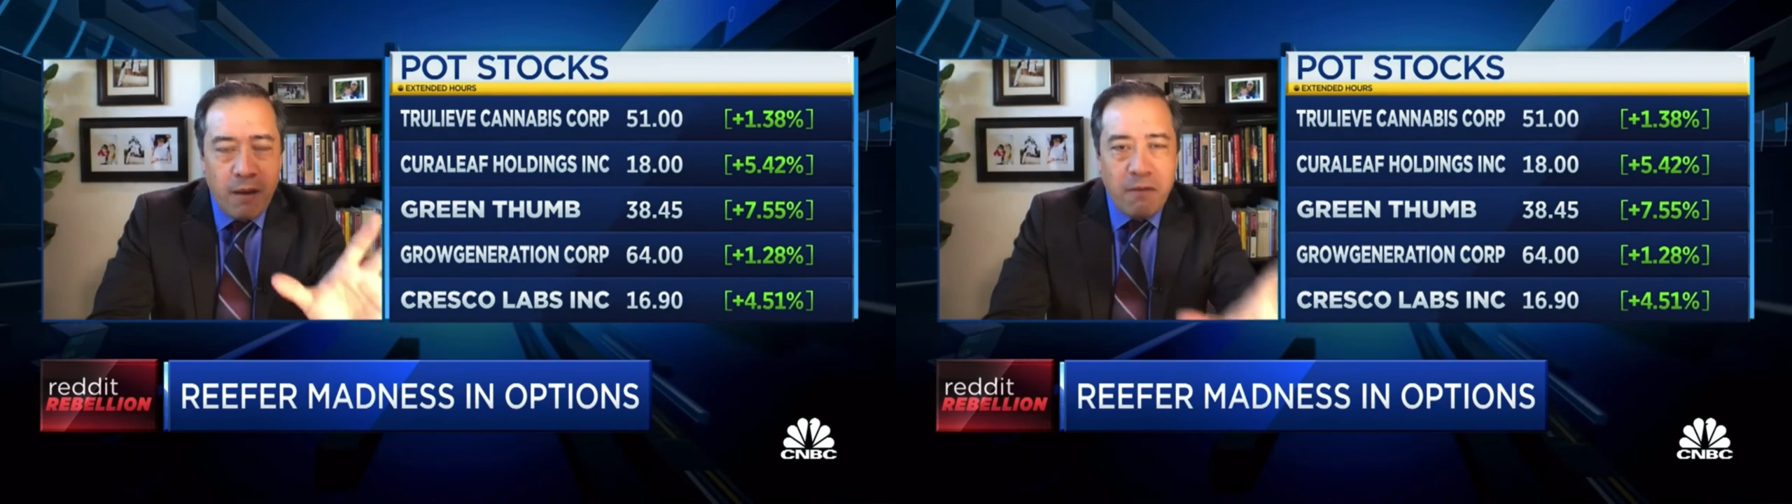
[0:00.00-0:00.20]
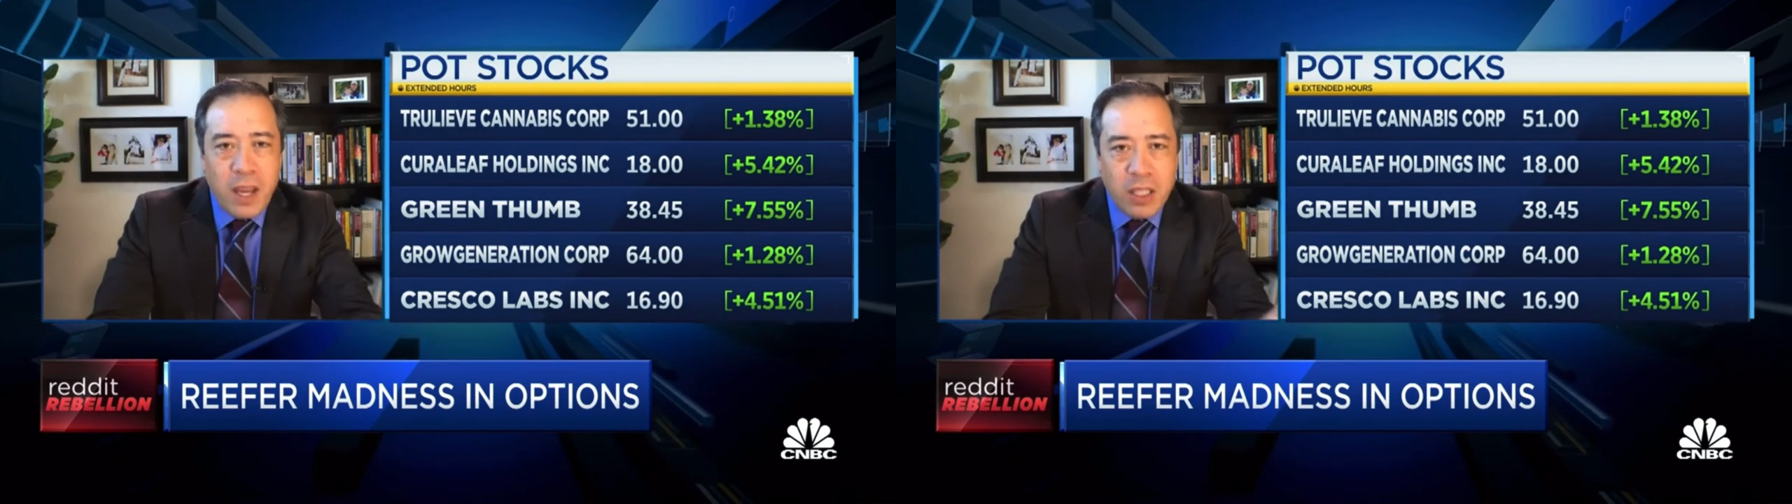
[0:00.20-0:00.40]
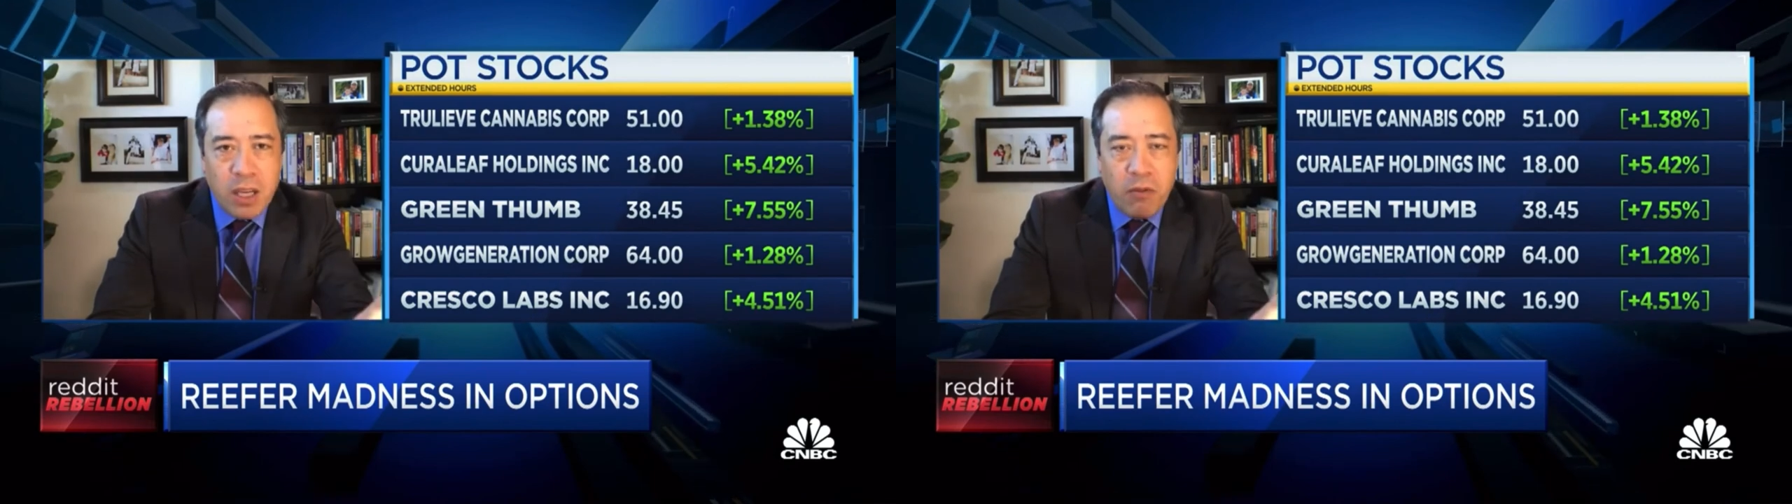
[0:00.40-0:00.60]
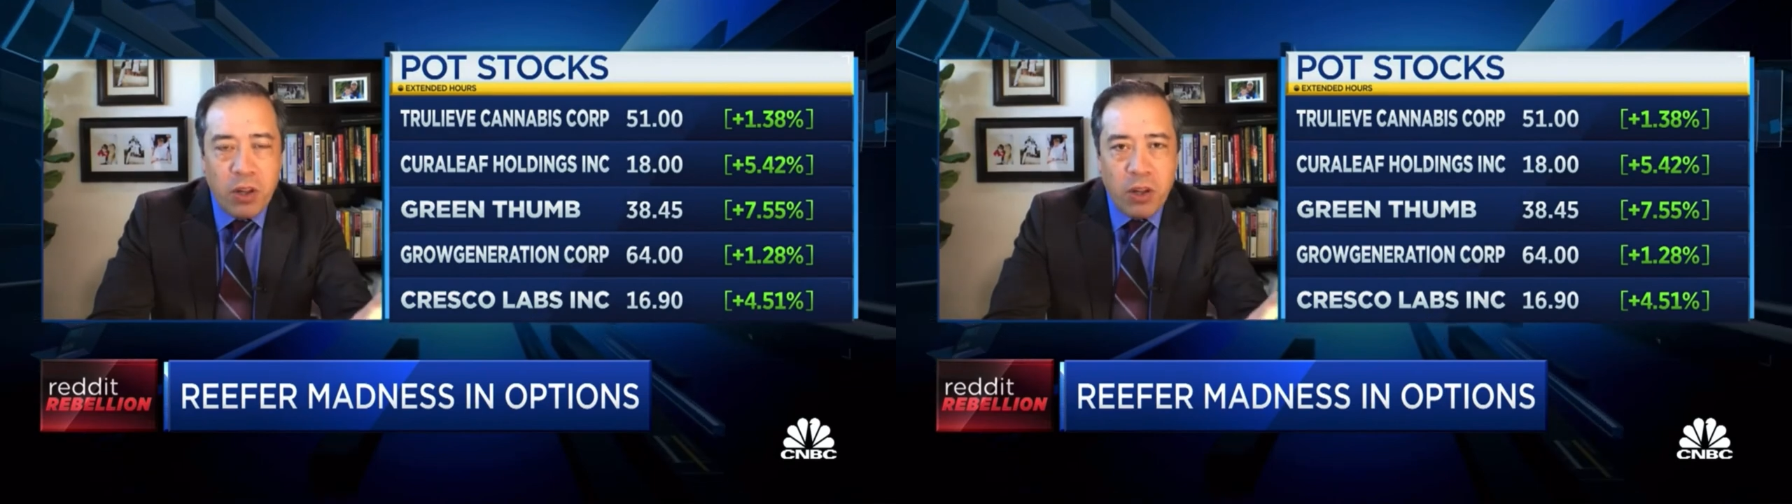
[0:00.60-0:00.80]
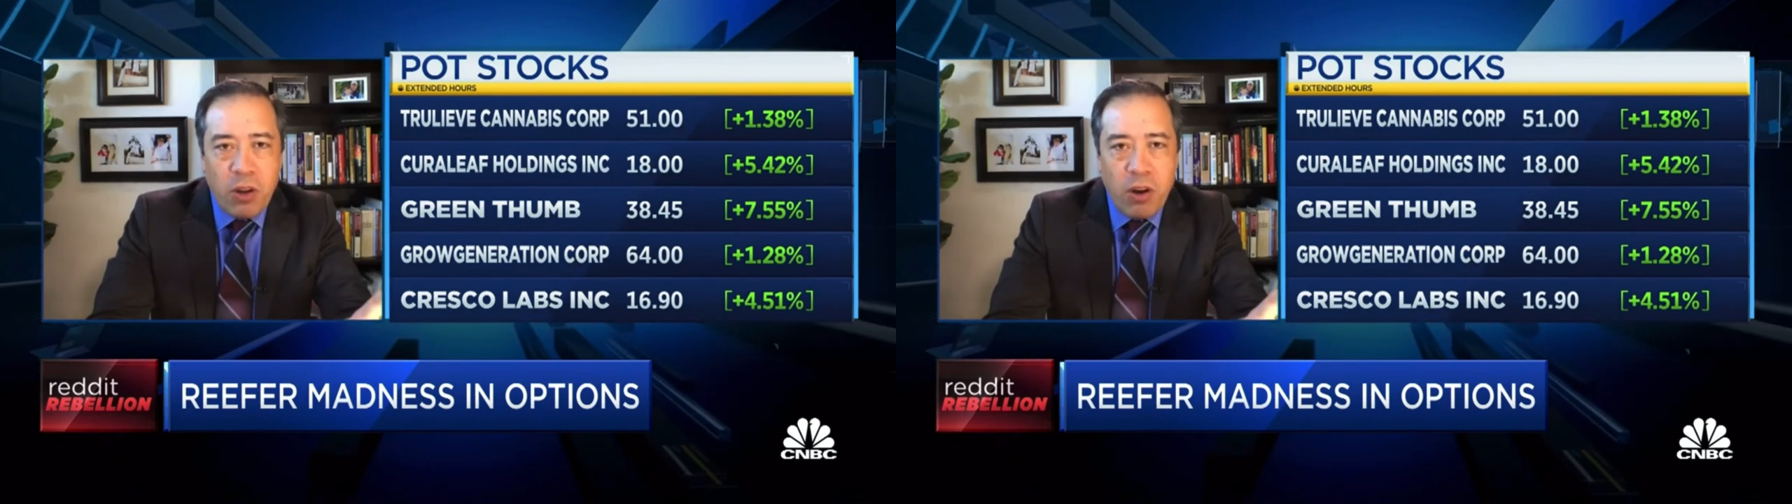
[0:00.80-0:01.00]
investing for
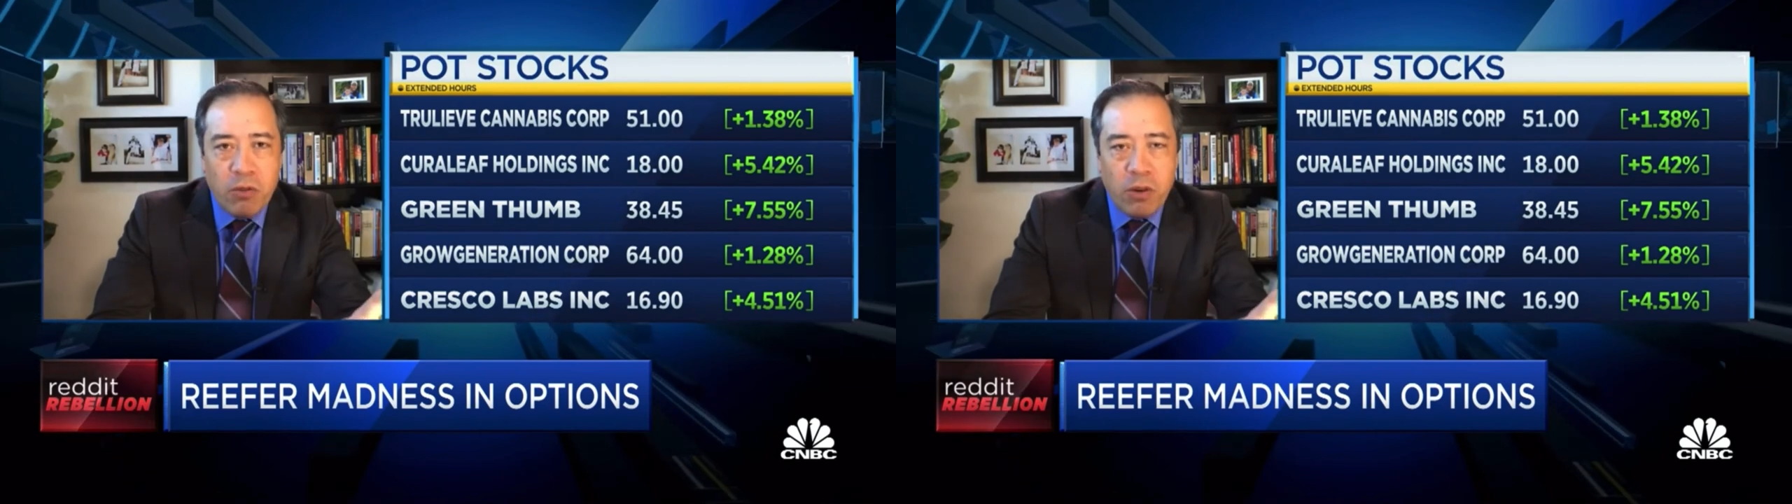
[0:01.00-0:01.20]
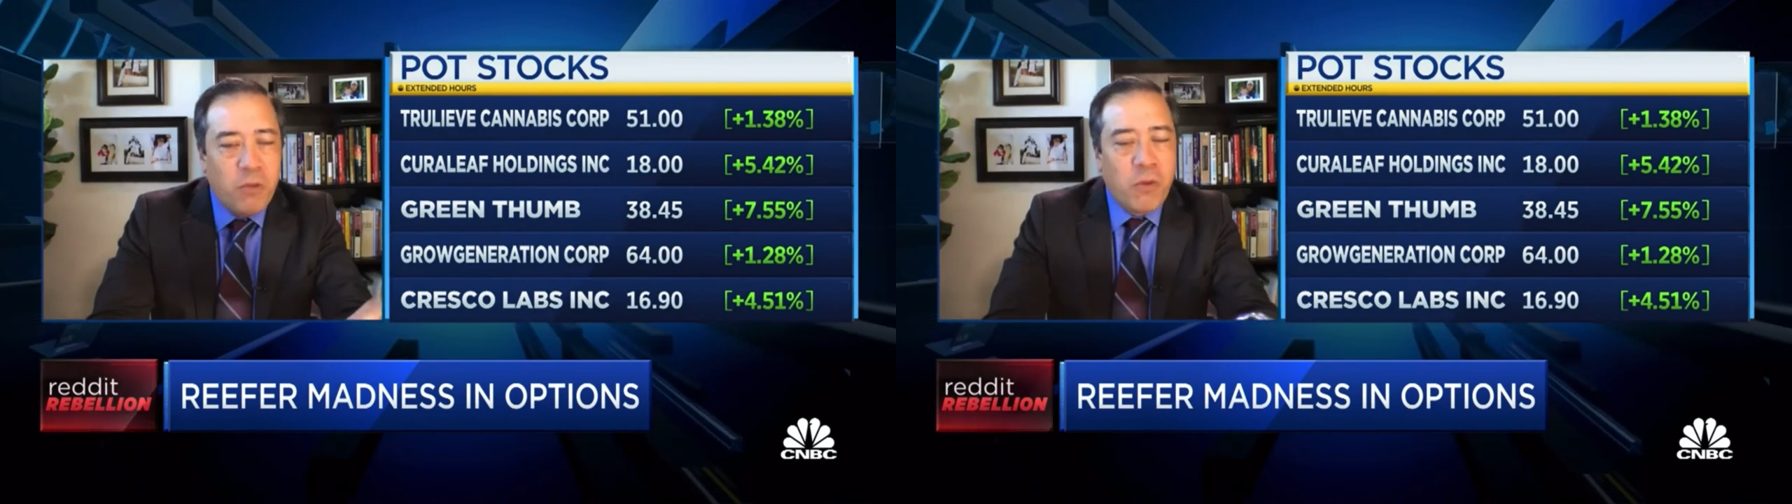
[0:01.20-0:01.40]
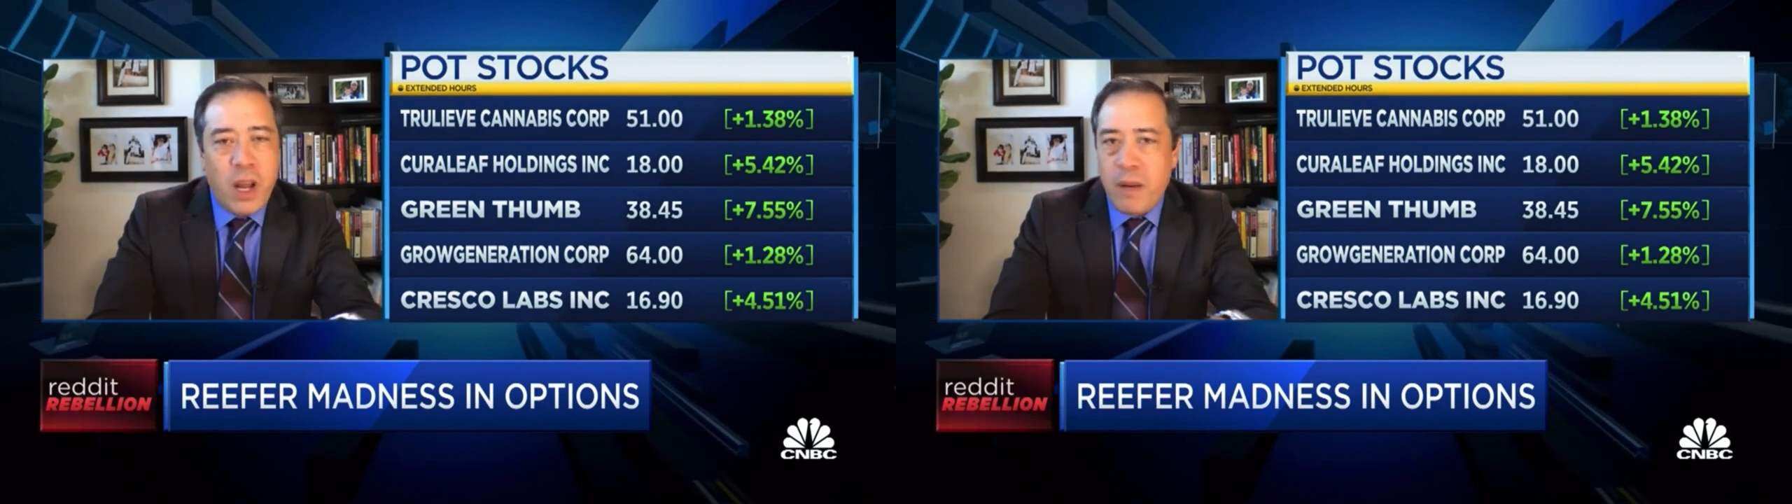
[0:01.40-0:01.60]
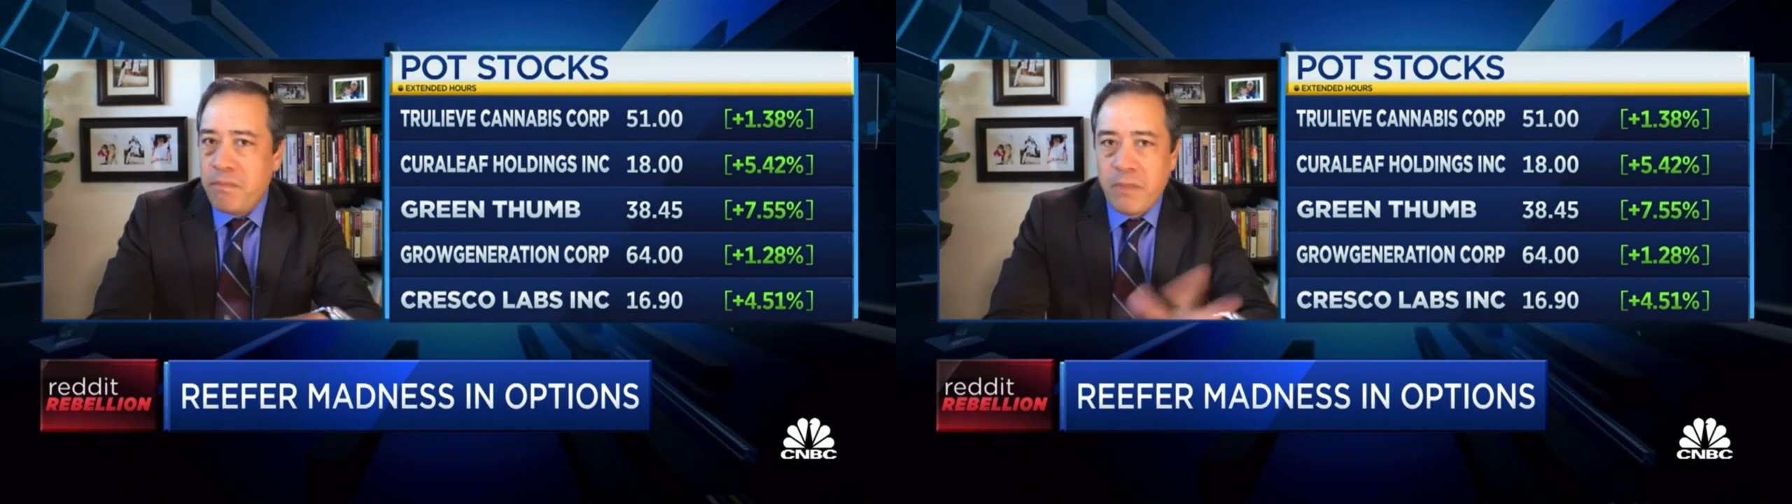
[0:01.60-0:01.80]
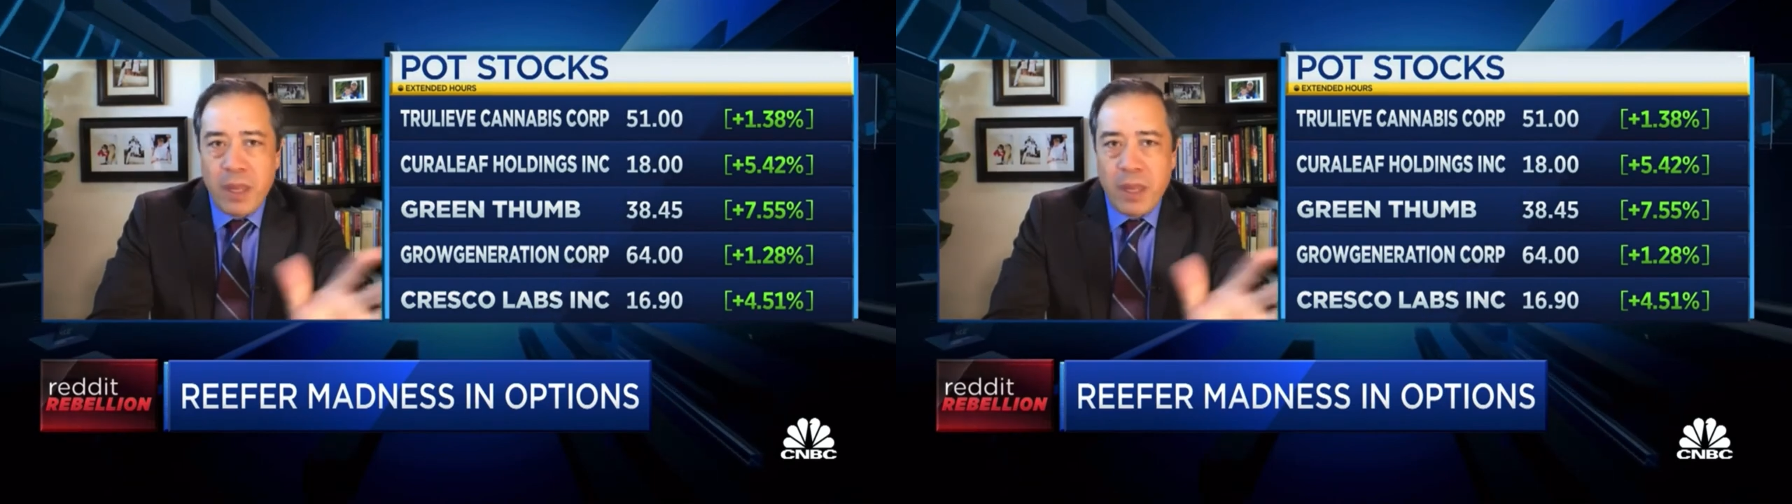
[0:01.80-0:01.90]
the long run?